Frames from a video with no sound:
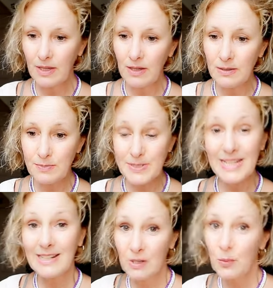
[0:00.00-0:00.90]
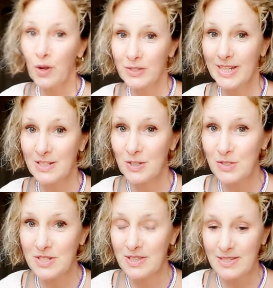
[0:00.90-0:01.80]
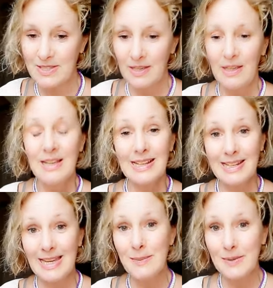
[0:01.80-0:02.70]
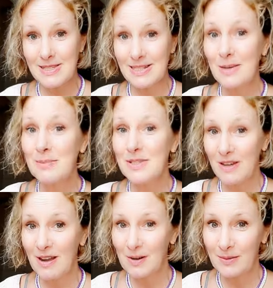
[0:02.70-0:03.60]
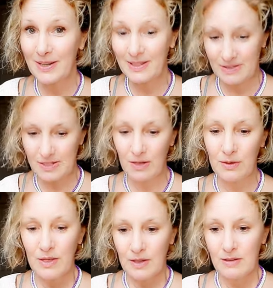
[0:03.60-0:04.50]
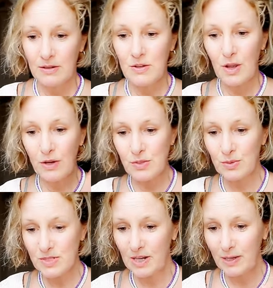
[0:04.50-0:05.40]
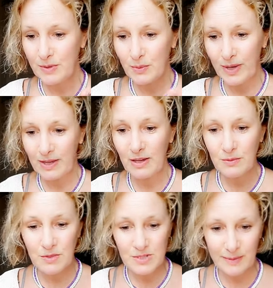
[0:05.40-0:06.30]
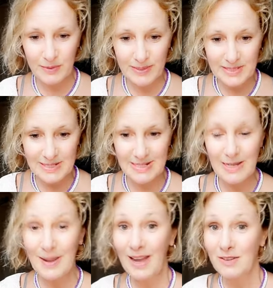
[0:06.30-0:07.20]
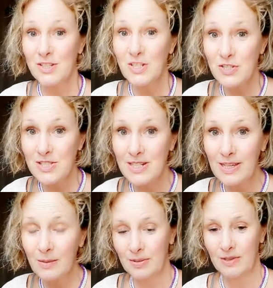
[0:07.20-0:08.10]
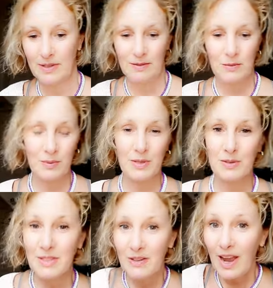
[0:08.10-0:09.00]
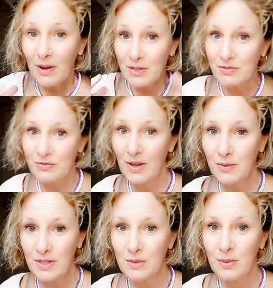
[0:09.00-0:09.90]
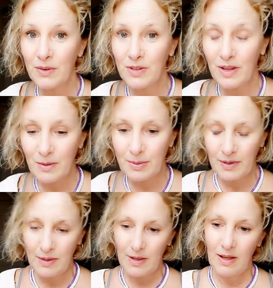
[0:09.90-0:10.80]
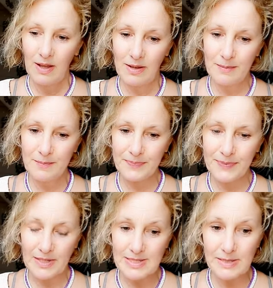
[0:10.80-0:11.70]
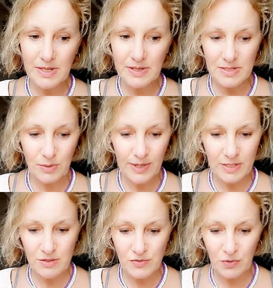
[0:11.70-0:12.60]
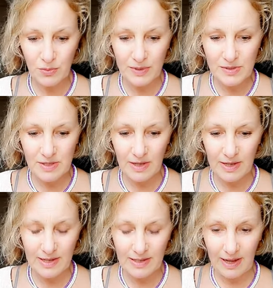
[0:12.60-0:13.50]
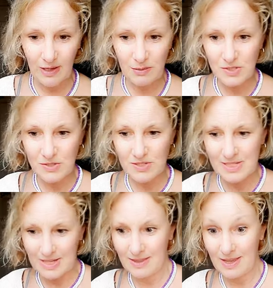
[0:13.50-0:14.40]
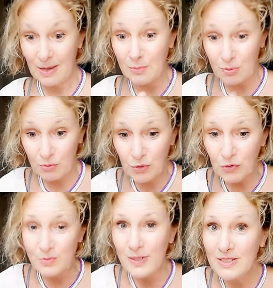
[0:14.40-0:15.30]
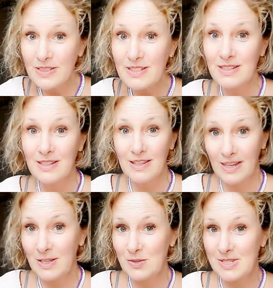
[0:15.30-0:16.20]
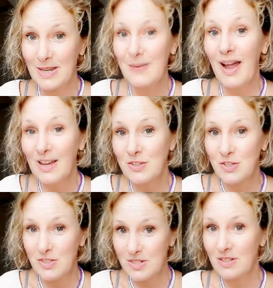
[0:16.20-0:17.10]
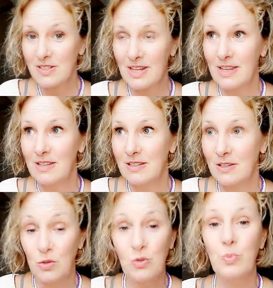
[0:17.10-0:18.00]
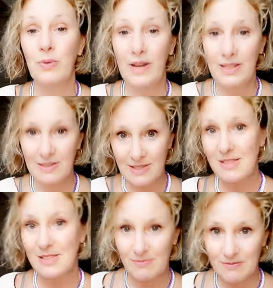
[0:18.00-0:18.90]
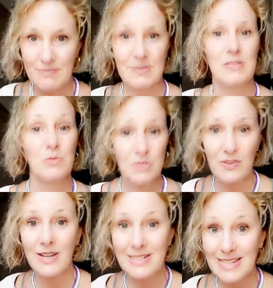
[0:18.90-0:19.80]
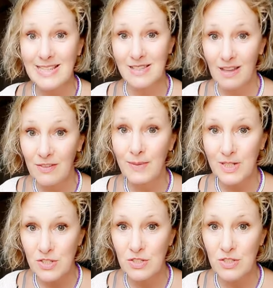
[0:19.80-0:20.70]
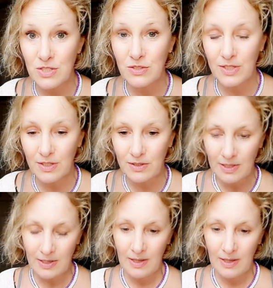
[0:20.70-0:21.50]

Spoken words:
particularly while getting used to this. Keep a sleep diary. So note what time you wake up, what time you went to sleep, how did you sleep, what were you, you know, how you felt when you woke up. A sleep diary is quite useful because it helps you to see the improvement in your sleep as you start to incorporate these sorts of ideas that I've mentioned to you.